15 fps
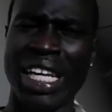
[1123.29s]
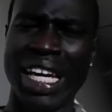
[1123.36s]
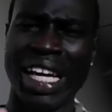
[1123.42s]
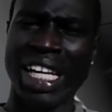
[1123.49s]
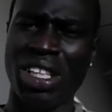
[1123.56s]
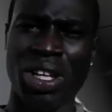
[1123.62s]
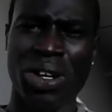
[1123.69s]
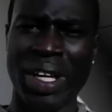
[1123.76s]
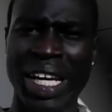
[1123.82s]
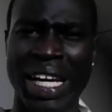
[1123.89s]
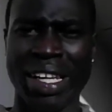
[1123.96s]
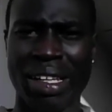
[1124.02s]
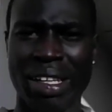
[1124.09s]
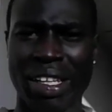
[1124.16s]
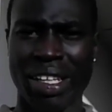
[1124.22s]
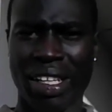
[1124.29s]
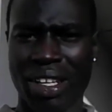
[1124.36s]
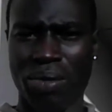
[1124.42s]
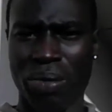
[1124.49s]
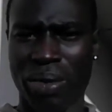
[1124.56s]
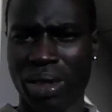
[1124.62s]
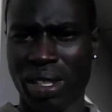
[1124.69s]
I didn't know that.
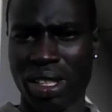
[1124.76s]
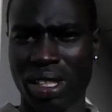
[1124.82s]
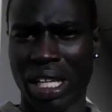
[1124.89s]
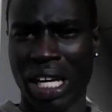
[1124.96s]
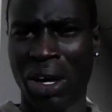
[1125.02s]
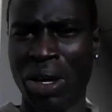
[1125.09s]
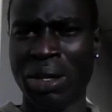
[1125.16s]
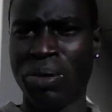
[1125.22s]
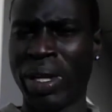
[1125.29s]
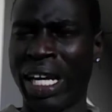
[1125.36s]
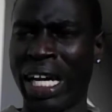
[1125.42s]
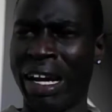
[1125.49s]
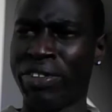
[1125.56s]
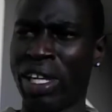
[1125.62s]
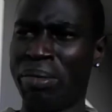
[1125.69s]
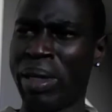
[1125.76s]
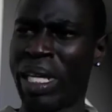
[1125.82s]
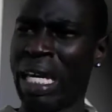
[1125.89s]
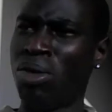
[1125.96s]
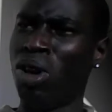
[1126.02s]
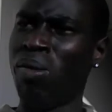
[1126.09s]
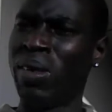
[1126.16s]
Only when I, after I
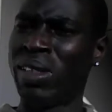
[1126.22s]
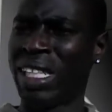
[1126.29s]
became homeless,